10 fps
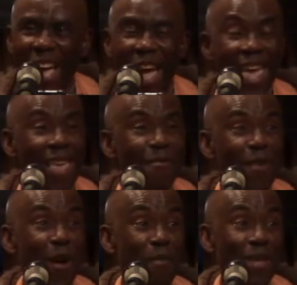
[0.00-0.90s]
If
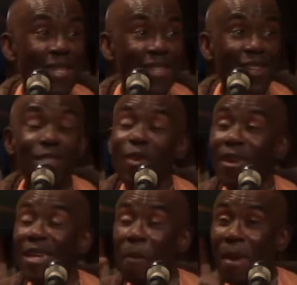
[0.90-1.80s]
one person is just
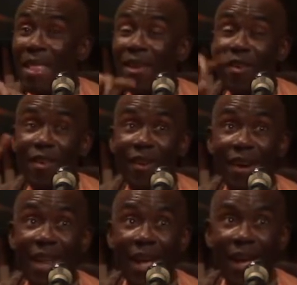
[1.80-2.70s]
solely dependent on the
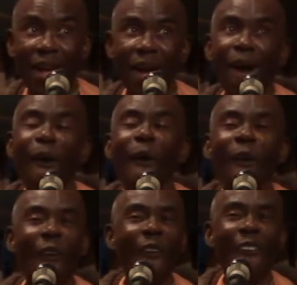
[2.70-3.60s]
other,
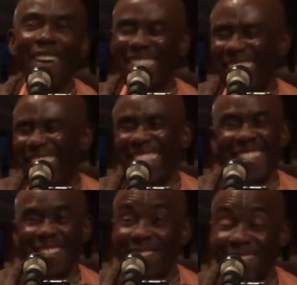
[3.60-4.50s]

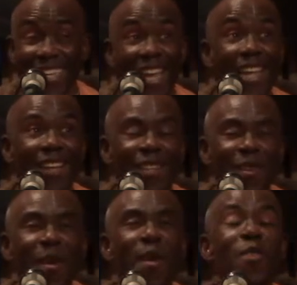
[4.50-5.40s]
you sell your
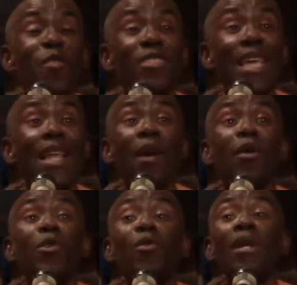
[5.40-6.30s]

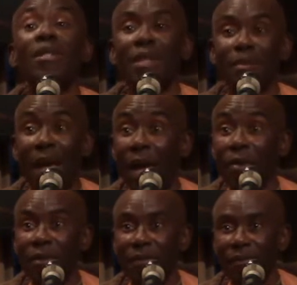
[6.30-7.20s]
controllership
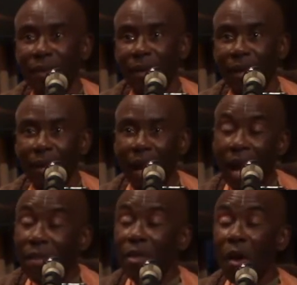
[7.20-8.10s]
out.
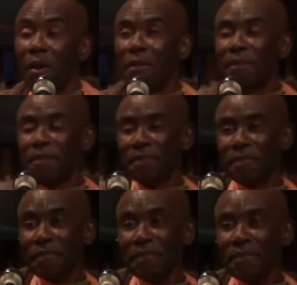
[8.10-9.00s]
And so
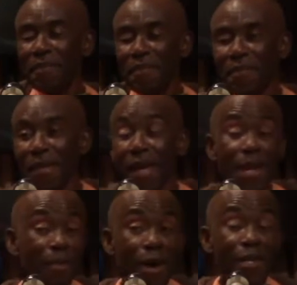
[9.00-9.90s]

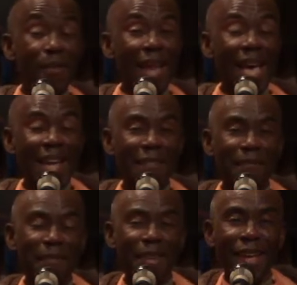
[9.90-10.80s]
the bottom line
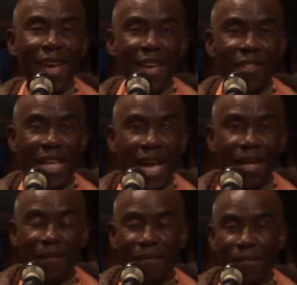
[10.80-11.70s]
is
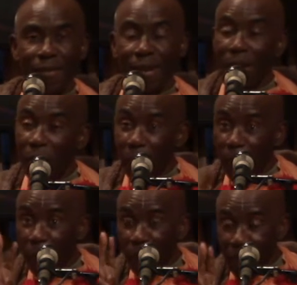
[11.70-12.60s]
that
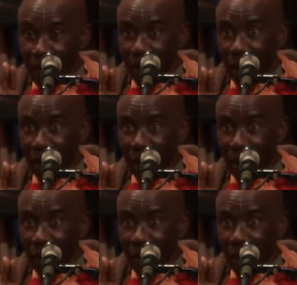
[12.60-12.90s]
we